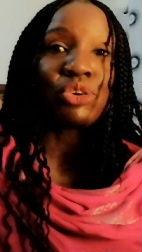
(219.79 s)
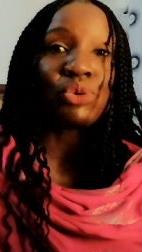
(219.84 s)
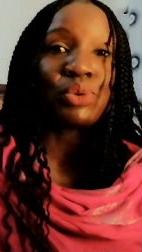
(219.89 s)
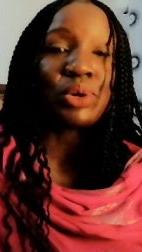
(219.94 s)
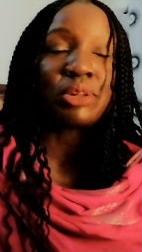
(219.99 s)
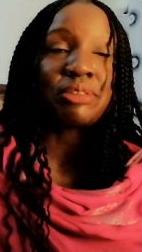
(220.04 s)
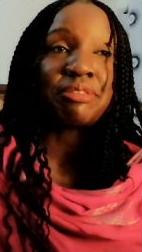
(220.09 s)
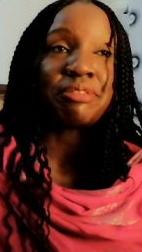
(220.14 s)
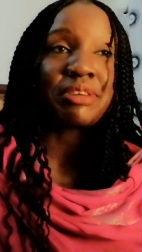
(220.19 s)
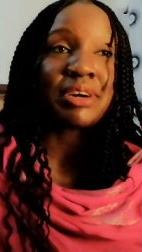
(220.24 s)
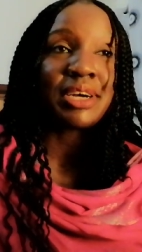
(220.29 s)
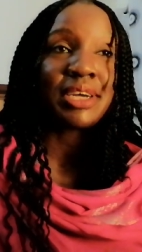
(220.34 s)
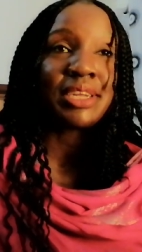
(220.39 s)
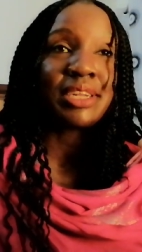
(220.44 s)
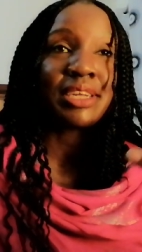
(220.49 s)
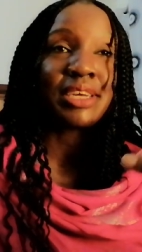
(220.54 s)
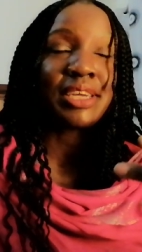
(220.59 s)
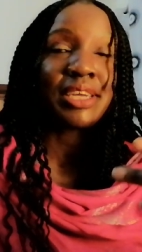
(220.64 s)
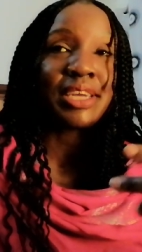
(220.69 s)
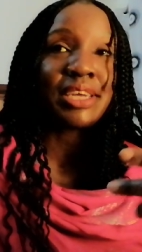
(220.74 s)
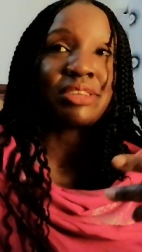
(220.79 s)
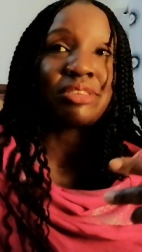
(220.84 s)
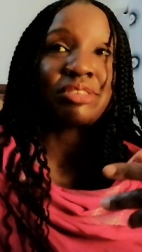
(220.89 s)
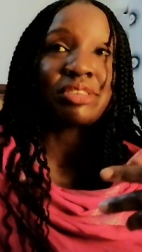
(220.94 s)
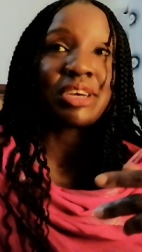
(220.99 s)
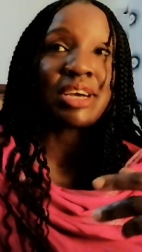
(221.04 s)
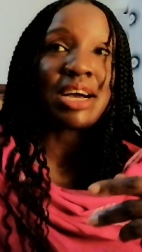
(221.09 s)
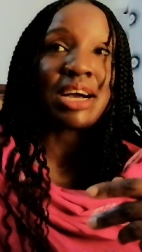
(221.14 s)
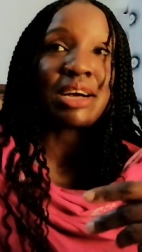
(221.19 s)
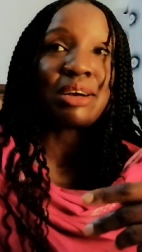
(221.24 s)
you will find a
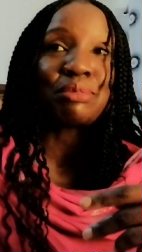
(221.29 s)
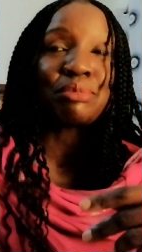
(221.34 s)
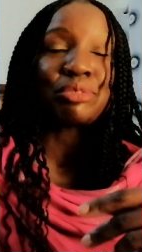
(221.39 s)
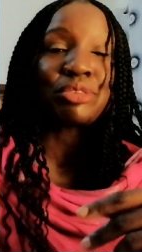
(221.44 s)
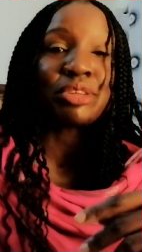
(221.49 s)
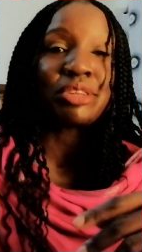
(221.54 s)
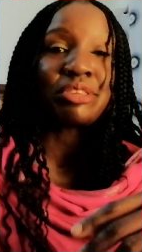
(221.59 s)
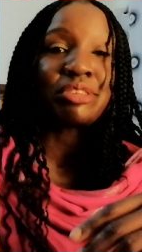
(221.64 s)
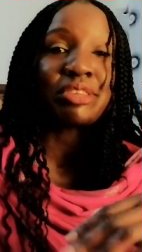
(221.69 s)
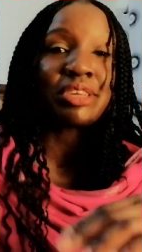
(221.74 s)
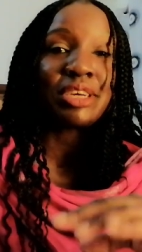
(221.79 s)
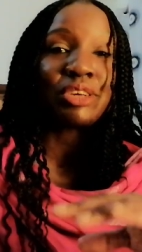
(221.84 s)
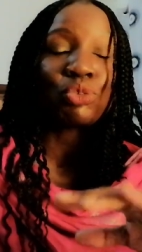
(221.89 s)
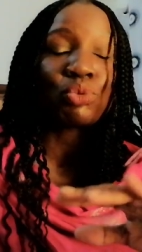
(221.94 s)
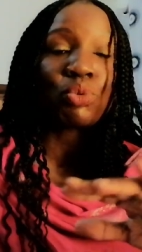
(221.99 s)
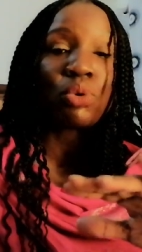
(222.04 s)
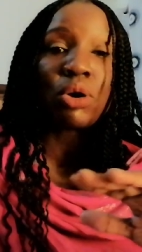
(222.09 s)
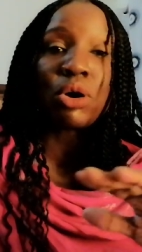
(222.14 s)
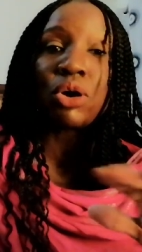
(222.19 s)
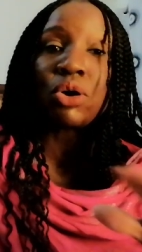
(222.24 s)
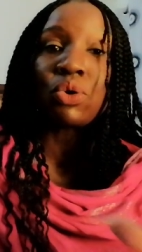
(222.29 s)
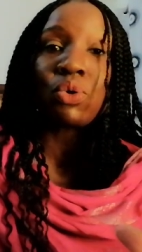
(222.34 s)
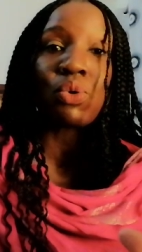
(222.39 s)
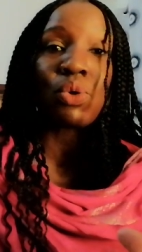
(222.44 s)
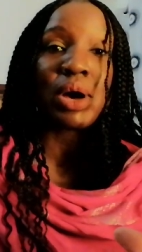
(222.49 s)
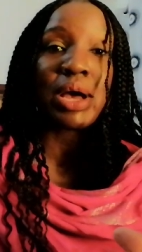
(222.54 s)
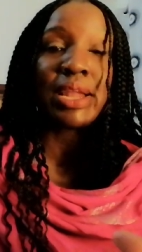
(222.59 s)
guest comes and says, "Whoa,